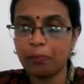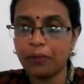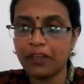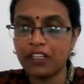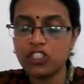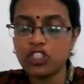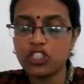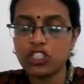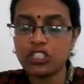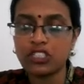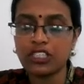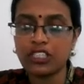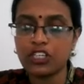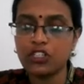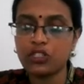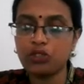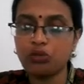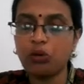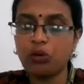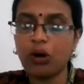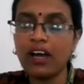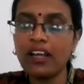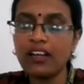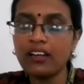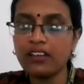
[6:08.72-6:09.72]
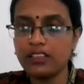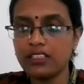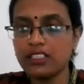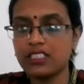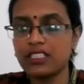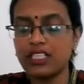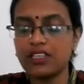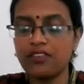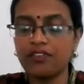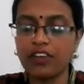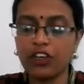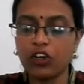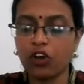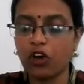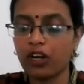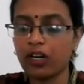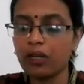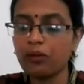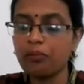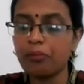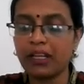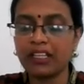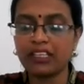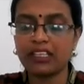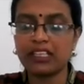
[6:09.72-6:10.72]
the pension that you are receiving on
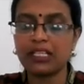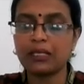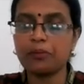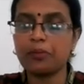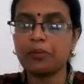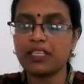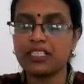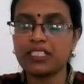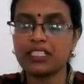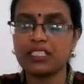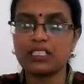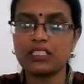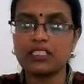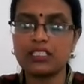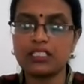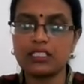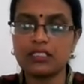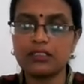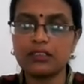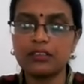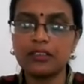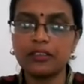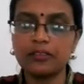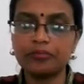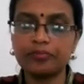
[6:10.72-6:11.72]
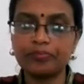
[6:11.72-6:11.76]
a monthly basis.